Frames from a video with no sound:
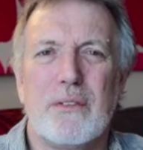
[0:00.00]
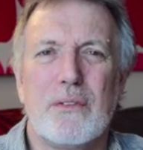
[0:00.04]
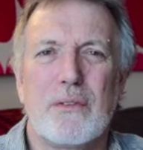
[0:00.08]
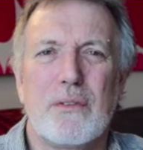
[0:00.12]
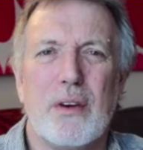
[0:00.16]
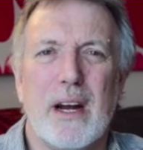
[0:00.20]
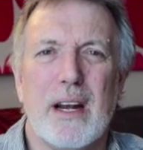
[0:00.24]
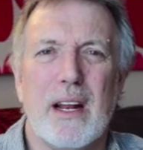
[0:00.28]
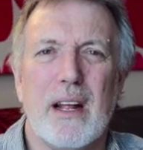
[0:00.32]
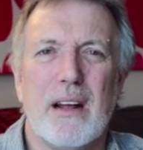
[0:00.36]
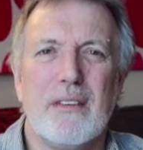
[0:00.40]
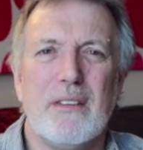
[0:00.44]

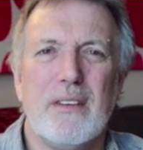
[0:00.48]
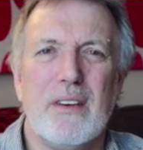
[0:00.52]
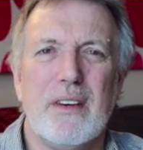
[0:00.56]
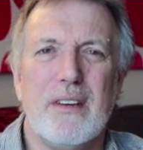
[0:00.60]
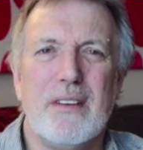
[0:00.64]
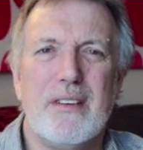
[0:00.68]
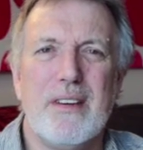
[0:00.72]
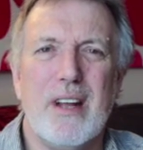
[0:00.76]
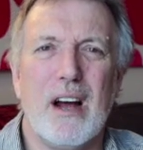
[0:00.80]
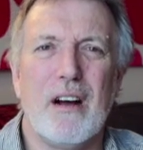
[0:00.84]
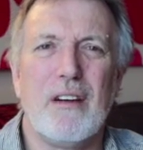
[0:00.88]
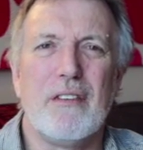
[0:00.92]
try to
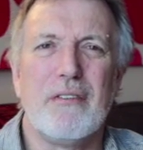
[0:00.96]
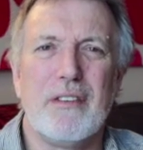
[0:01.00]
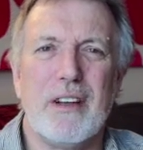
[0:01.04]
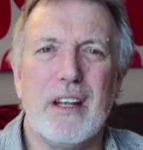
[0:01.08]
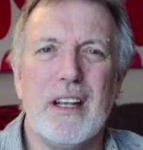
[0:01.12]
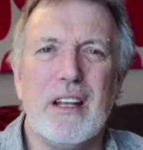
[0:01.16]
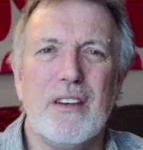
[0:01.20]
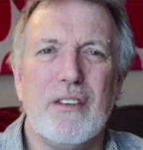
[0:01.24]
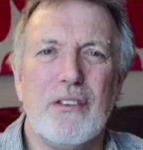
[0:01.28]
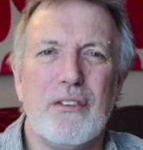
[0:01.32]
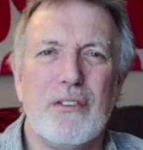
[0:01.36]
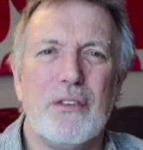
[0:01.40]
delve
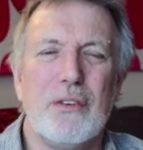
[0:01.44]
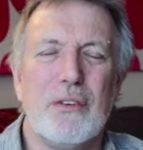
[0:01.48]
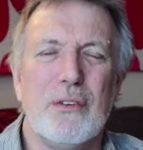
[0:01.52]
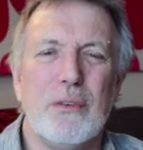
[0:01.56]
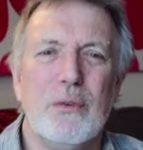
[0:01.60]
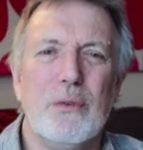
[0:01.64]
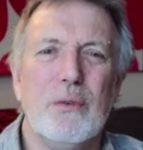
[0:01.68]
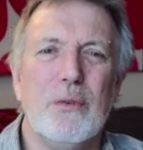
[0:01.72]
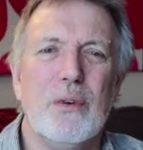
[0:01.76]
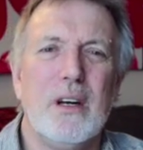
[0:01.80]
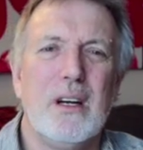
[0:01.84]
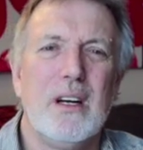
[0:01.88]

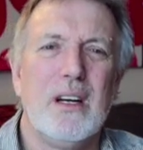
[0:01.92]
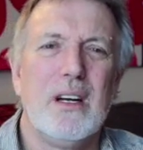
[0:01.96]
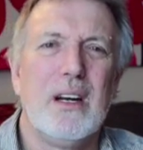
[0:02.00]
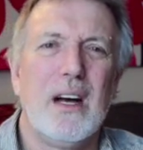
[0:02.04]
into